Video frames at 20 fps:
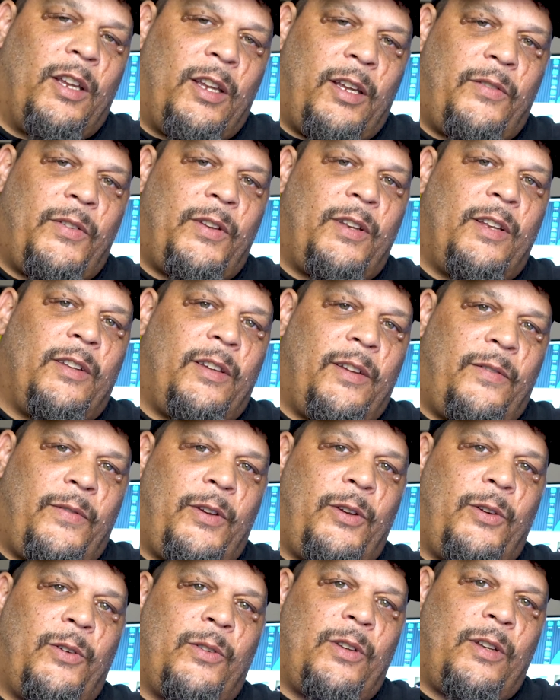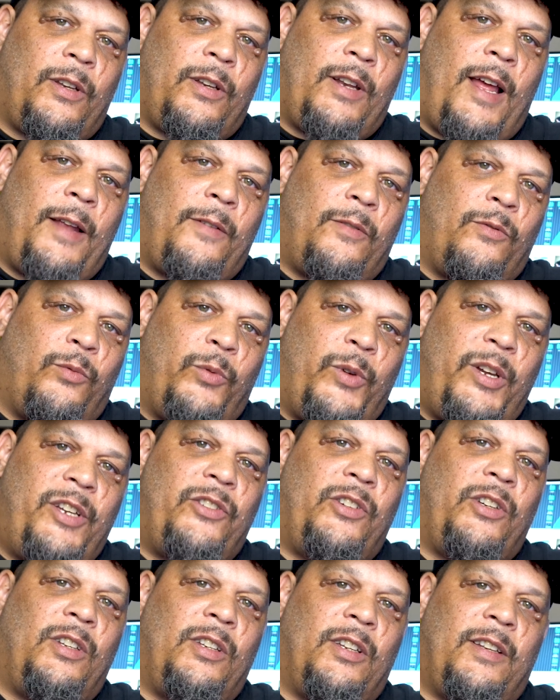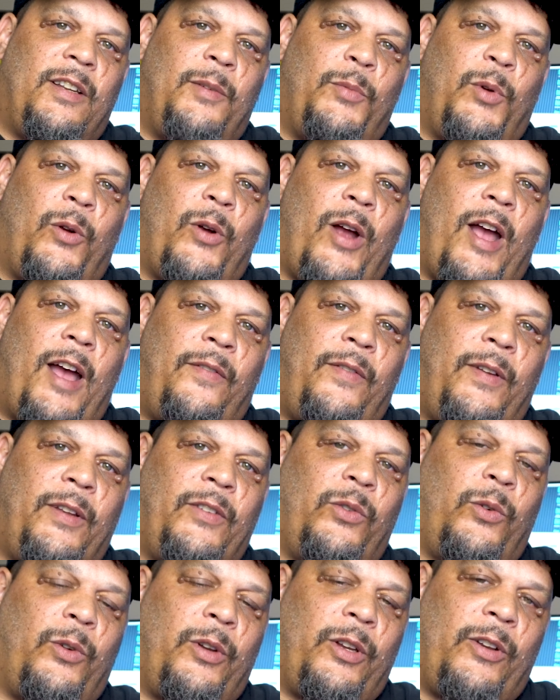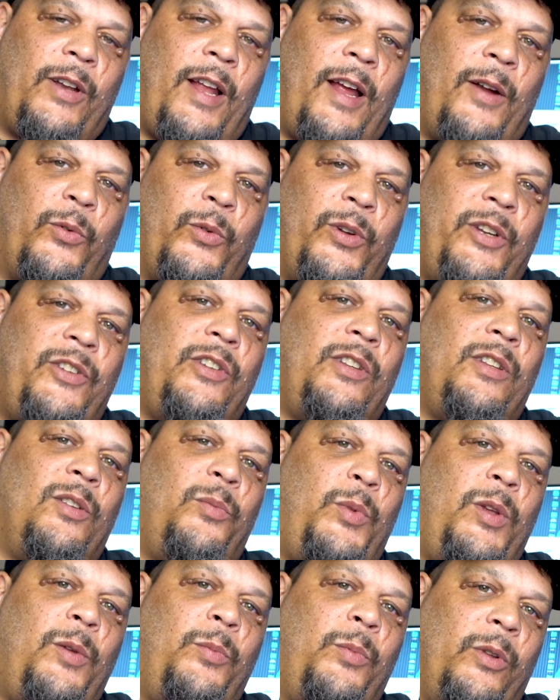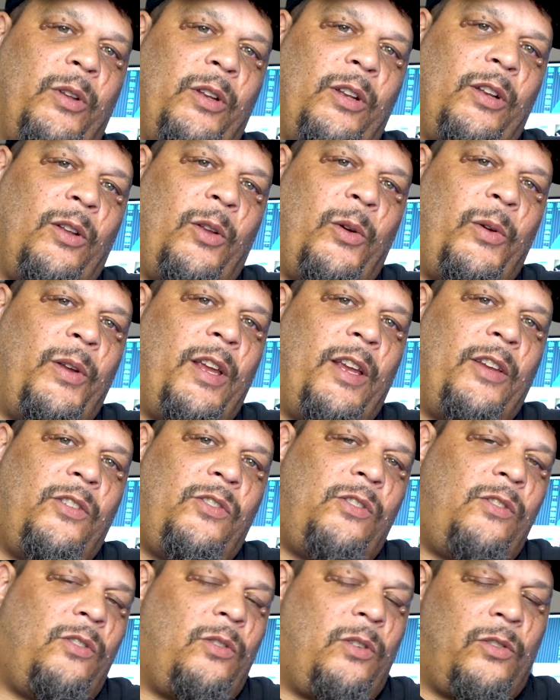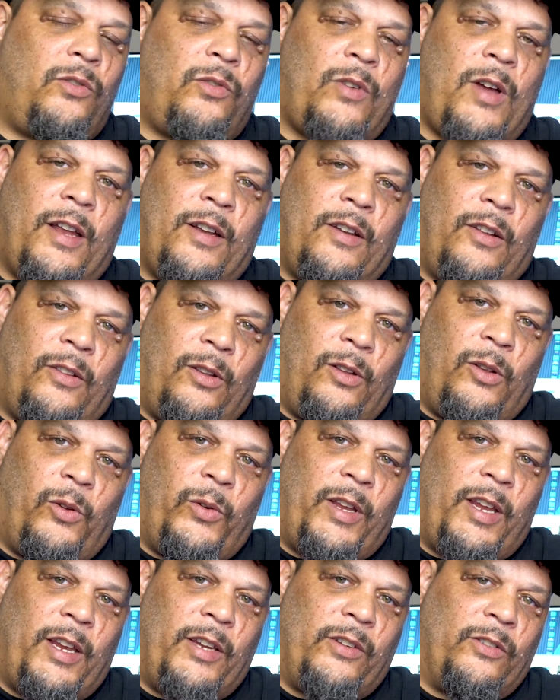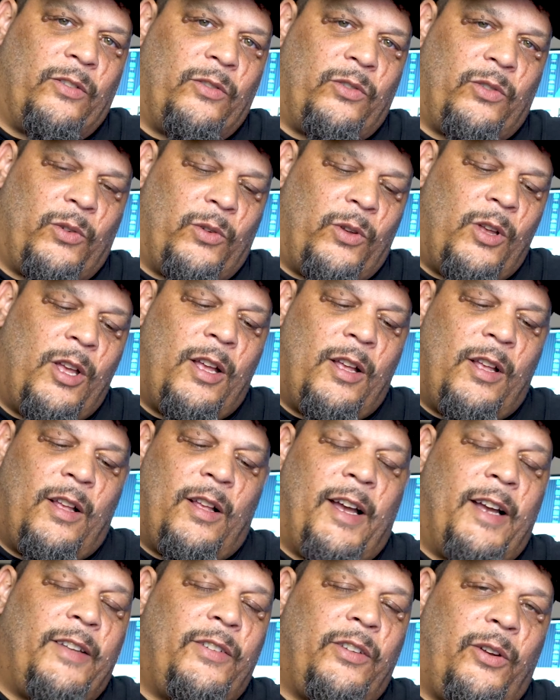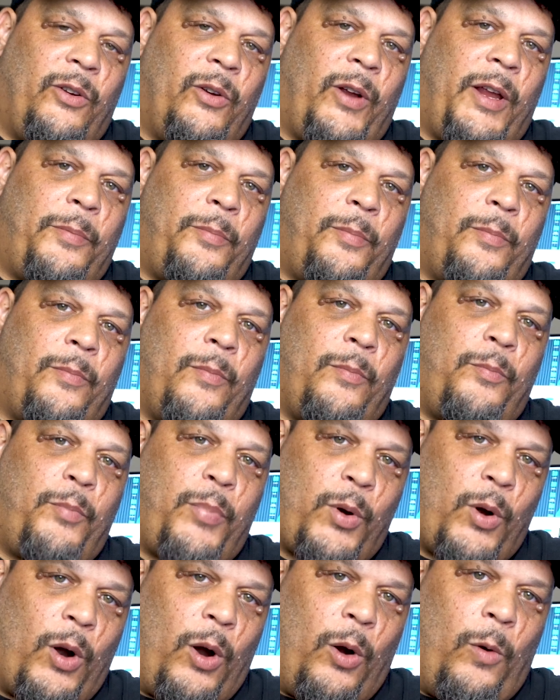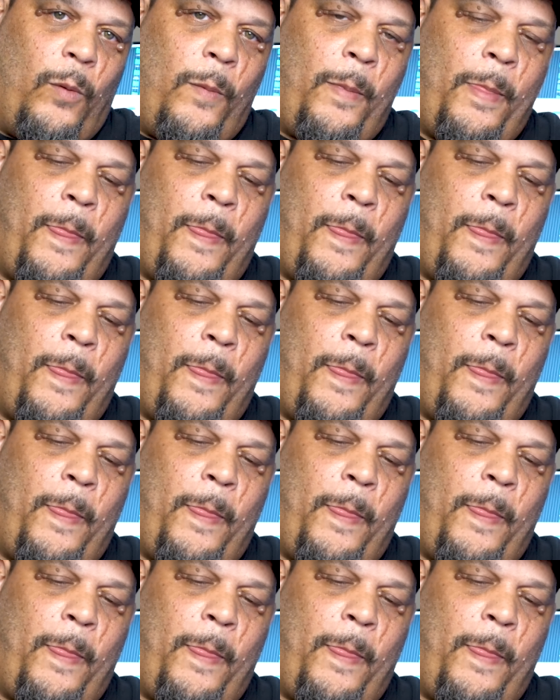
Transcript: if you're not reaching the demographics, or you're not reaching the people in the location, you can try another location. So that's a great pro.